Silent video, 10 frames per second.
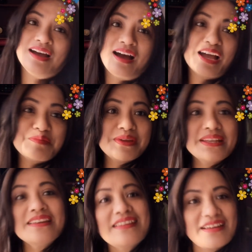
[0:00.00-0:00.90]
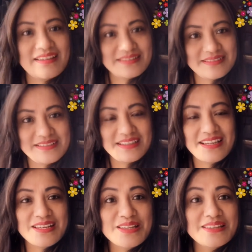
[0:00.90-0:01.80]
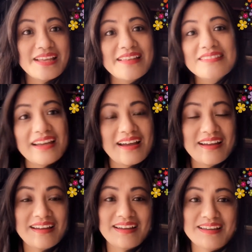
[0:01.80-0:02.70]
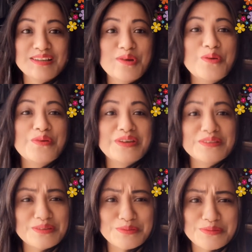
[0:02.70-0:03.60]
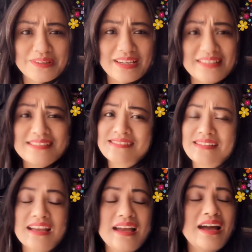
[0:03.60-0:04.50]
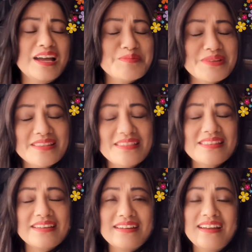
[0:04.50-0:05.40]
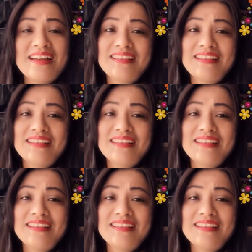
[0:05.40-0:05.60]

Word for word: i've been there and done that and going through and i I've been there,